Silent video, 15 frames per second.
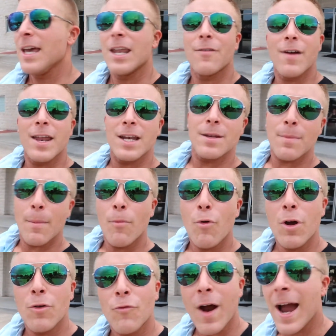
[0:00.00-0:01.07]
And I ran into my
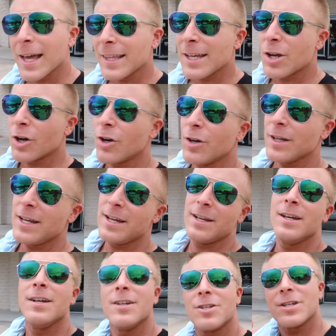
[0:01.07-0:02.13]
boy Riley Curry.
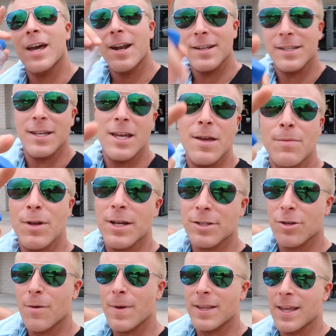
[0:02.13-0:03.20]
Shout out to him. You
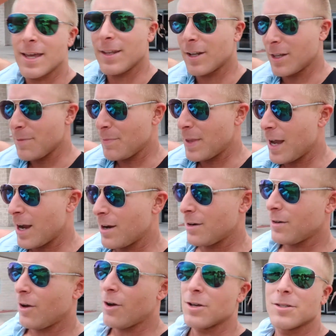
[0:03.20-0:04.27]
guys saw him at the end clip there.
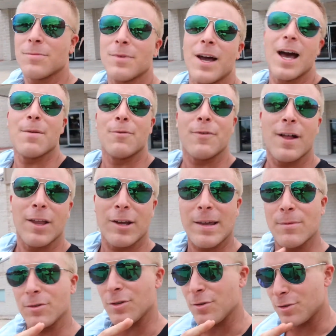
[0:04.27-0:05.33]
Awesome guy. I've been following
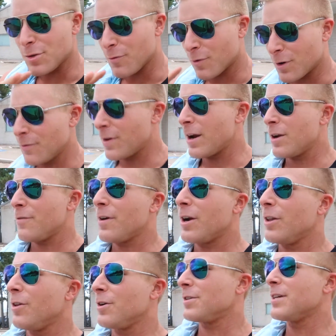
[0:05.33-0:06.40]
him on YouTube for a very,
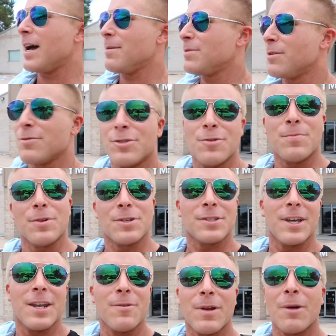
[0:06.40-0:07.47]
very long time, so I was super
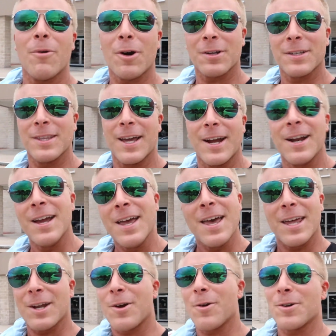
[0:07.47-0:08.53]
excited when I walked in there.
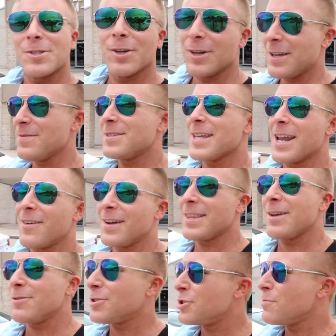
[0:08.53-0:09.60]
Of course, saw him standing right
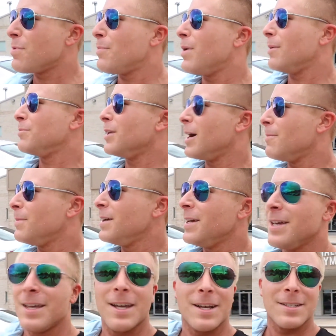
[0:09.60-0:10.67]
there. Was super pumped up.
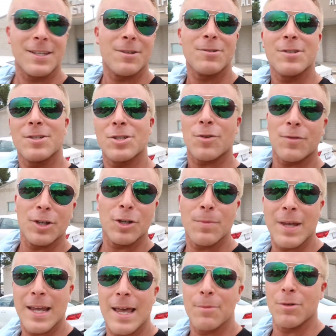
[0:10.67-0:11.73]
Like I said, this is surreal
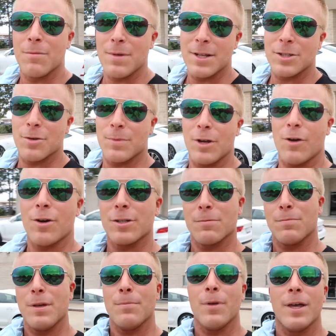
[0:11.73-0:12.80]
being able to meet so many
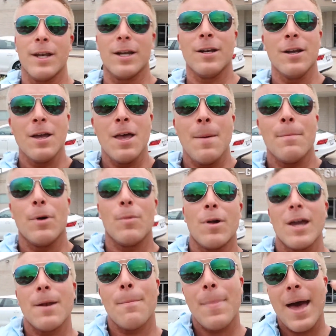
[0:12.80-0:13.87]
awesome people out here. But we're
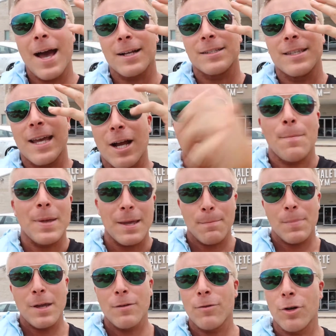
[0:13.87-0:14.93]
heading back to the
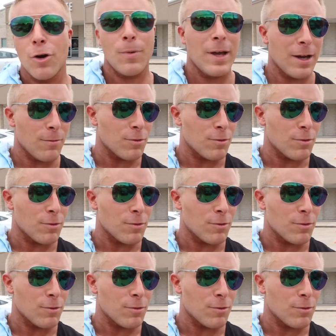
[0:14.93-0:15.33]
Airbnb real quick.